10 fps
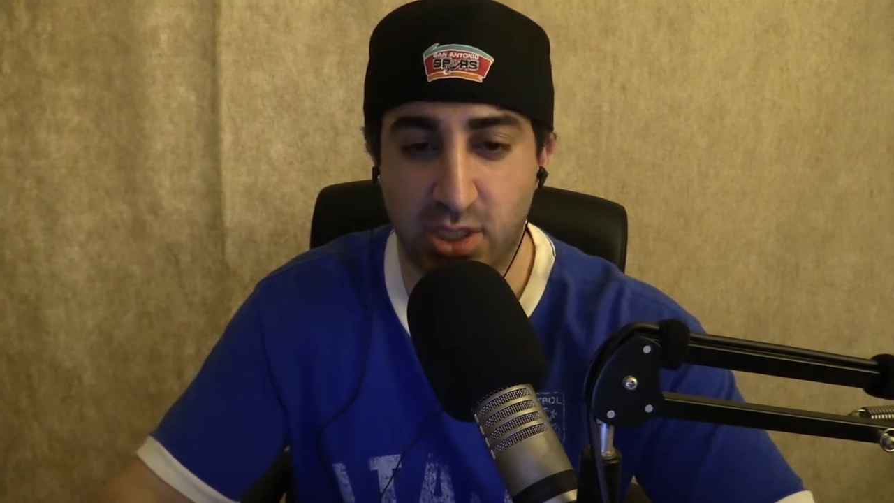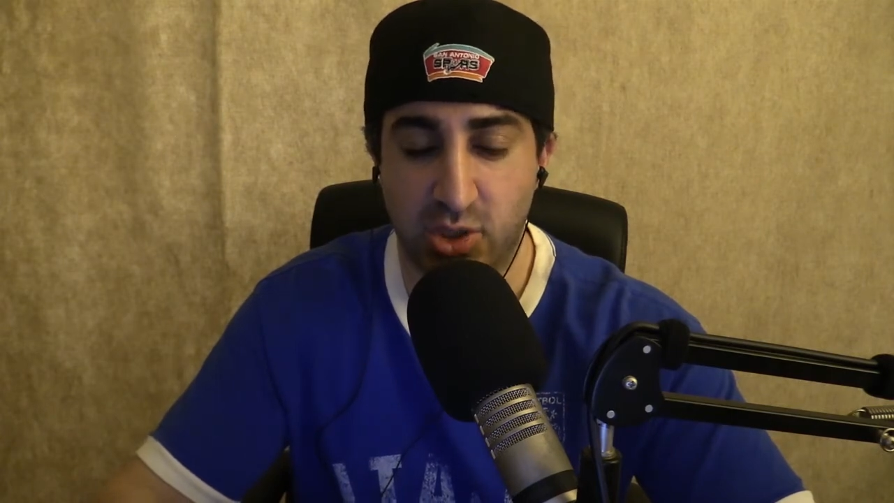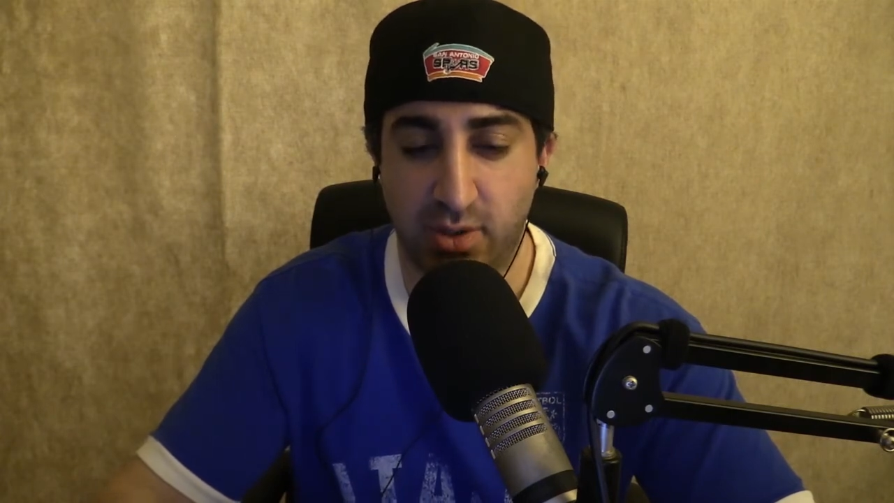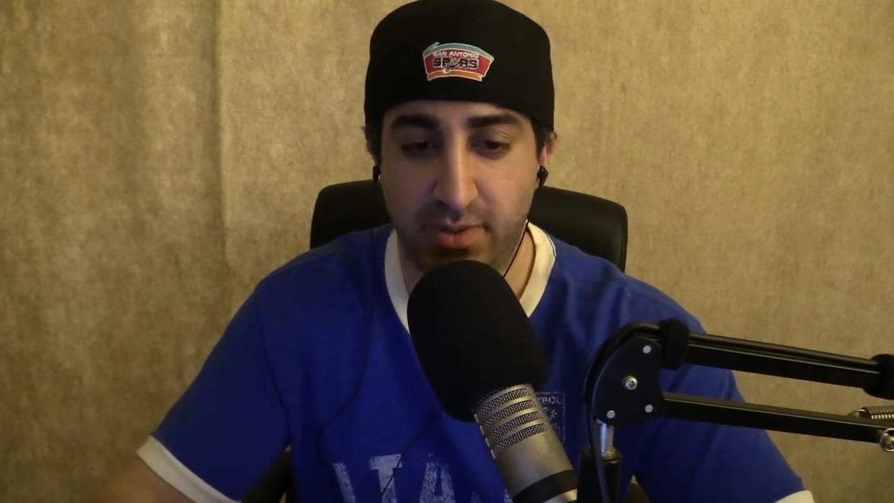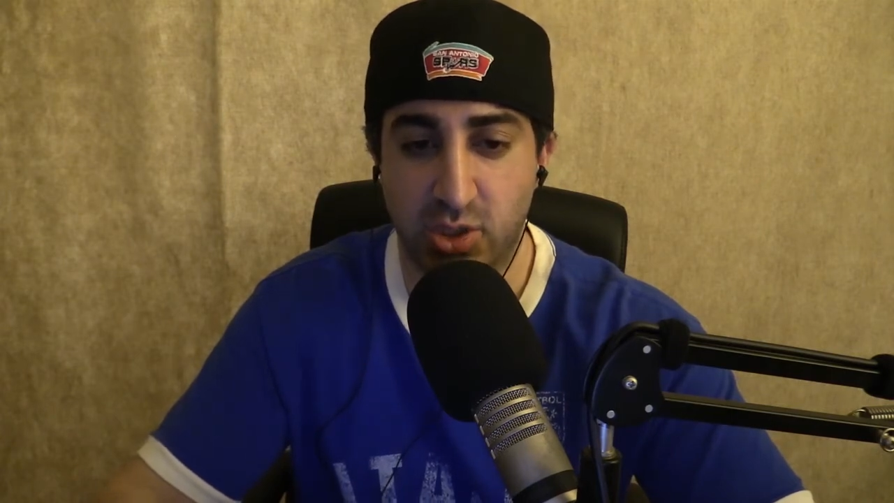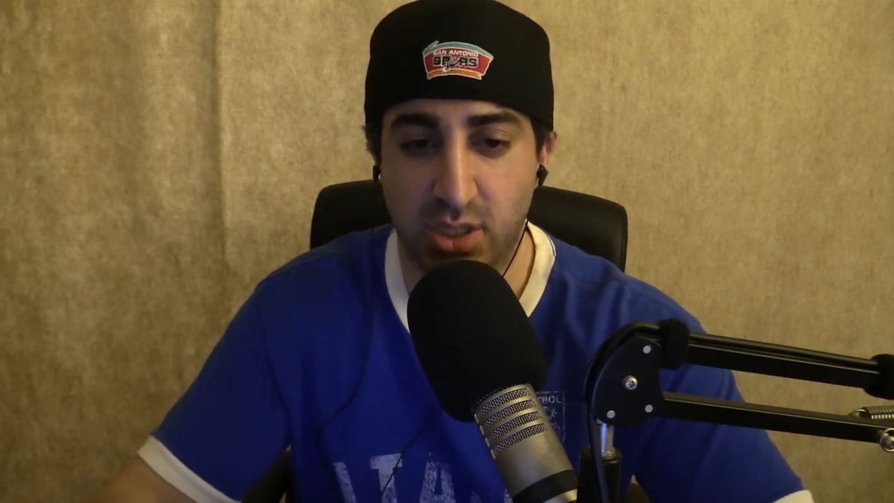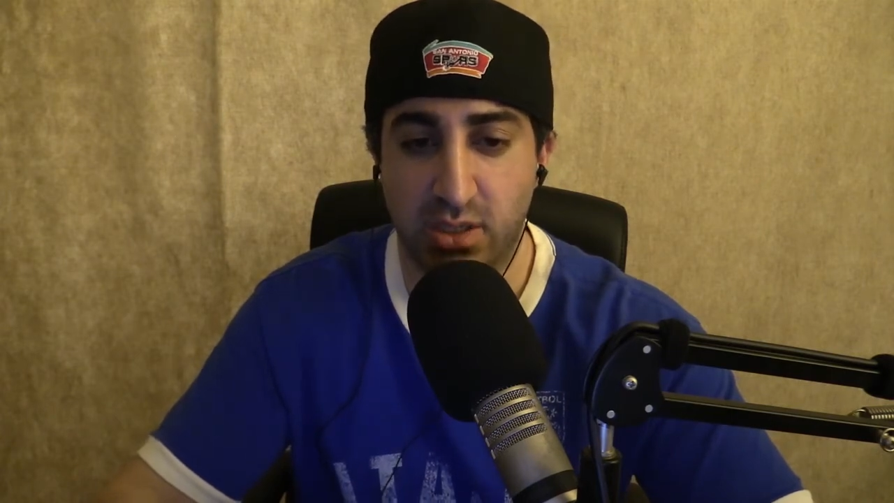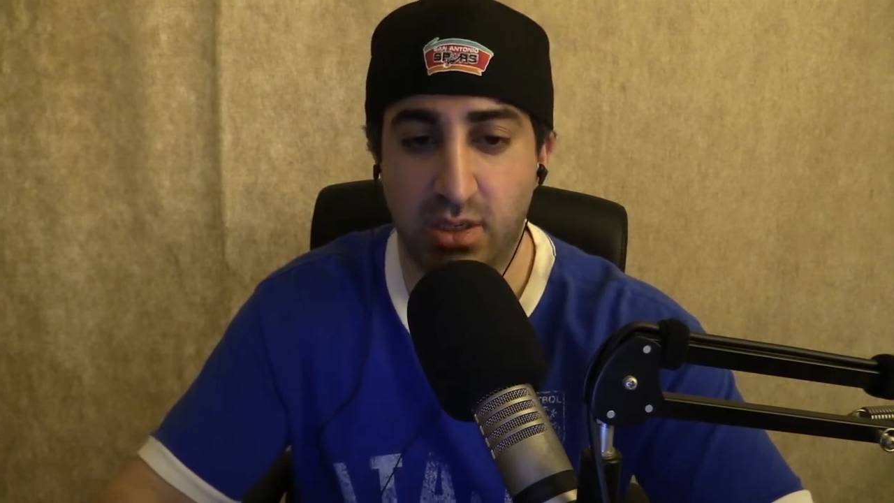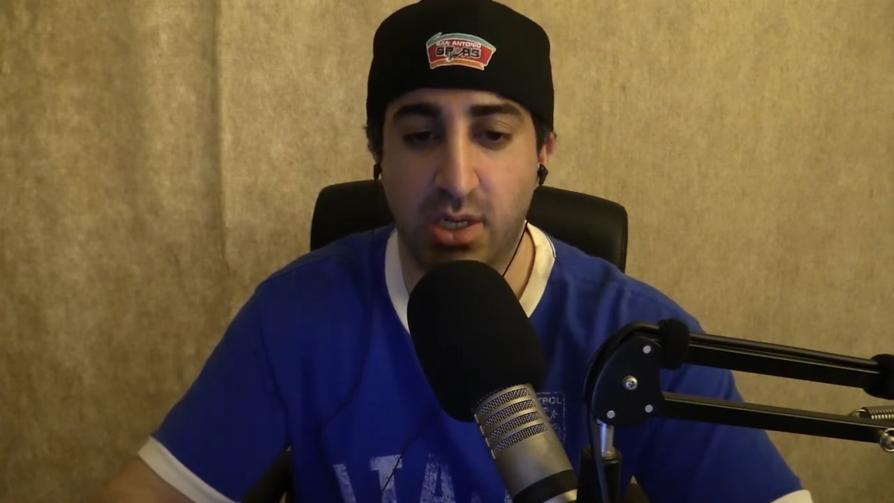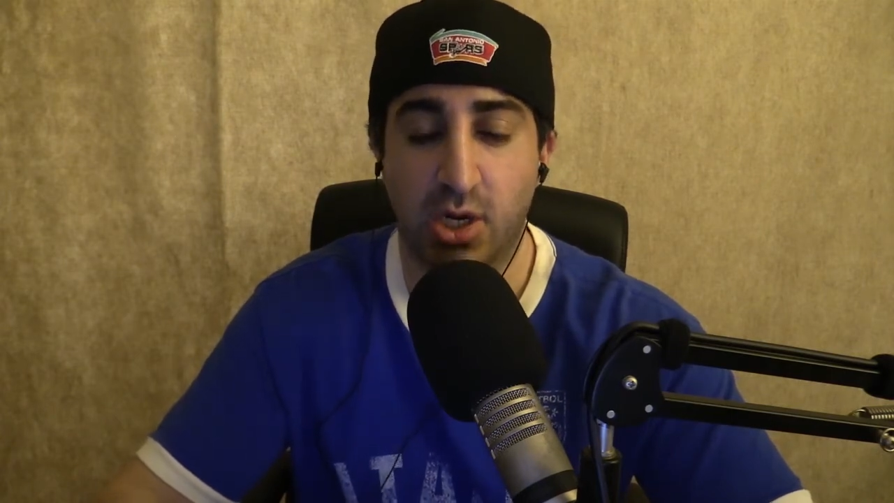
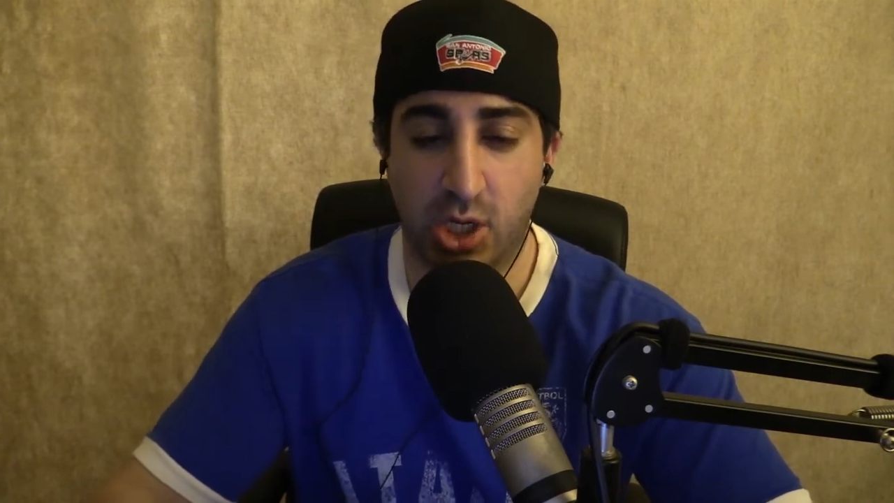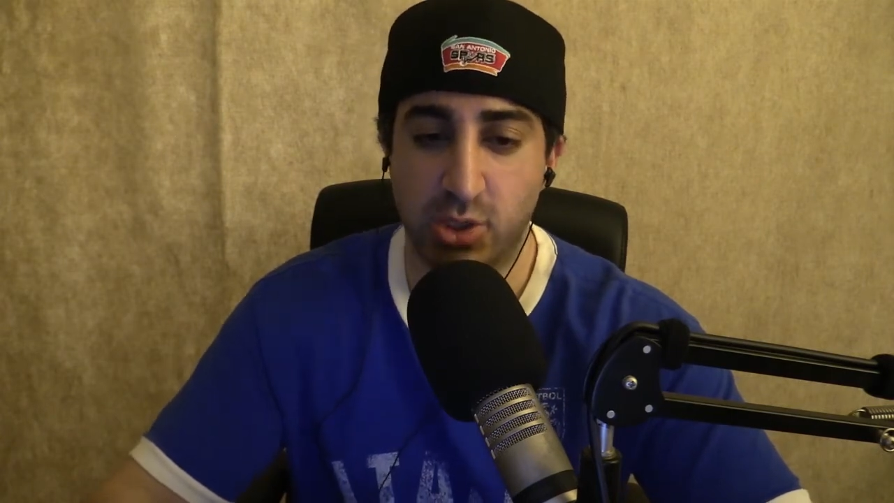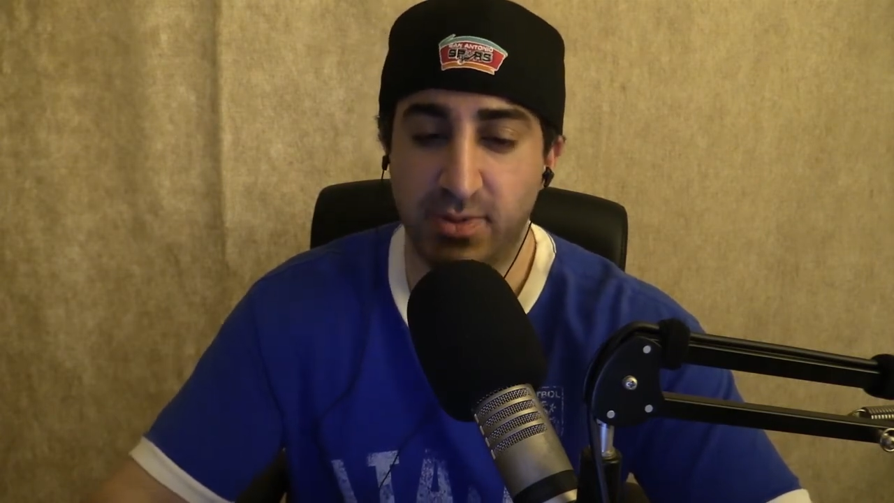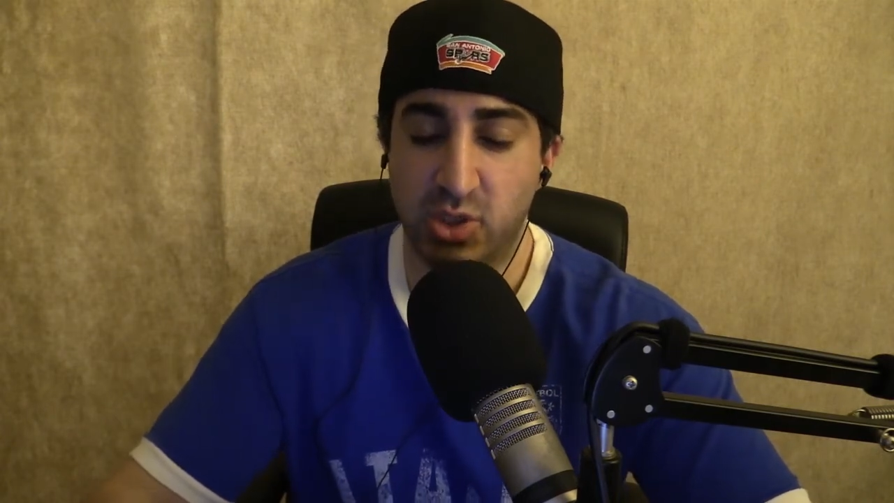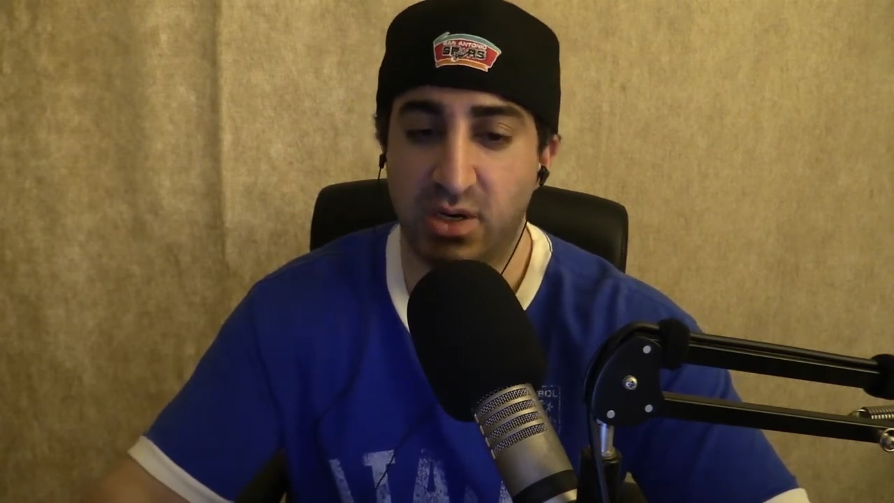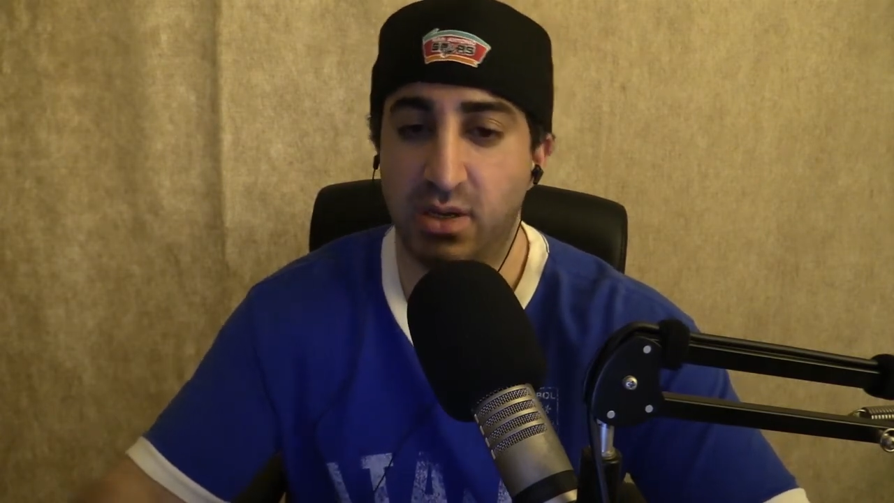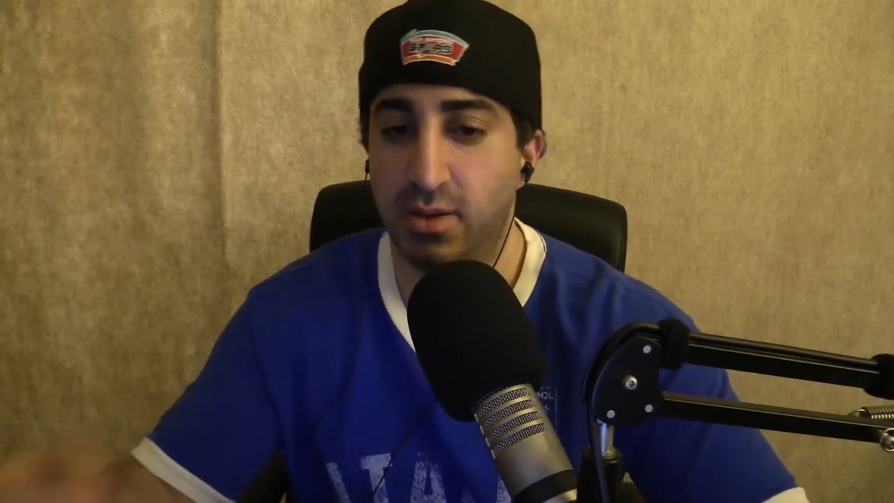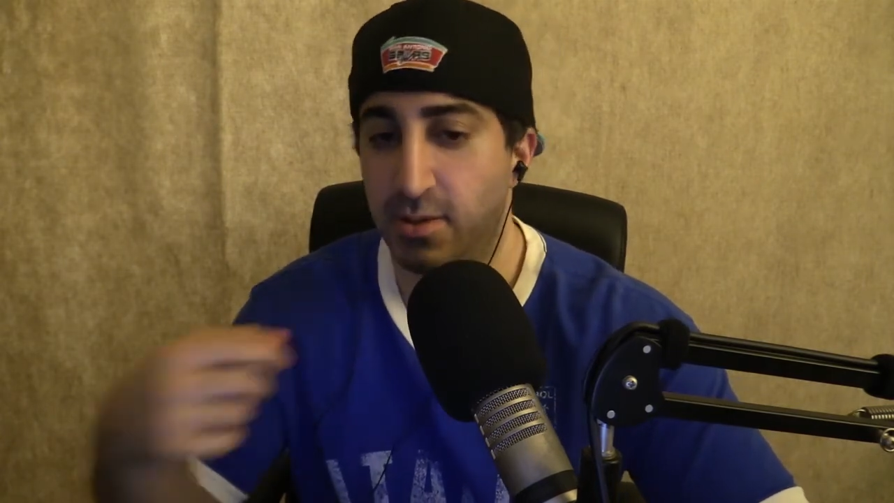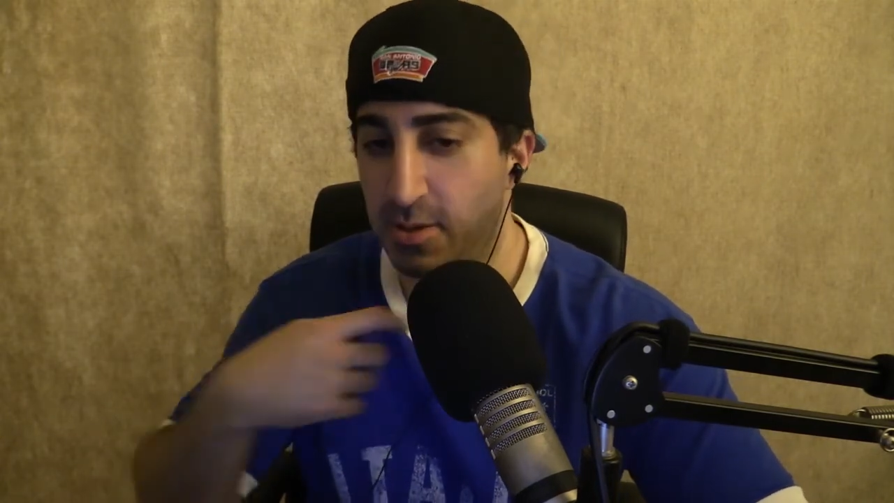contribution contribution